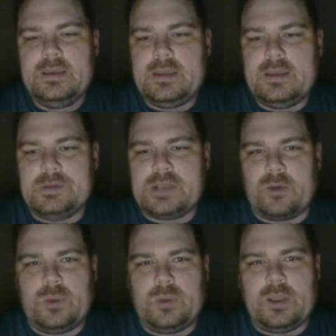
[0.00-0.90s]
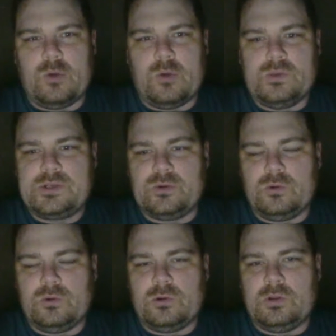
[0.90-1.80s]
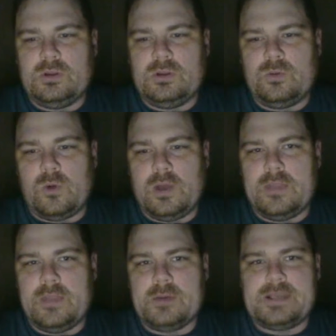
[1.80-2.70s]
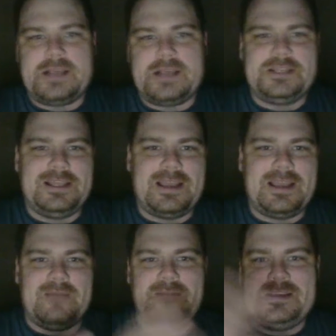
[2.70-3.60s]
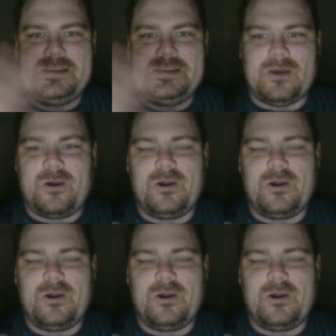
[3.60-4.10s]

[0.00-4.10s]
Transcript: It was like a really old school one that was actually like a VCR,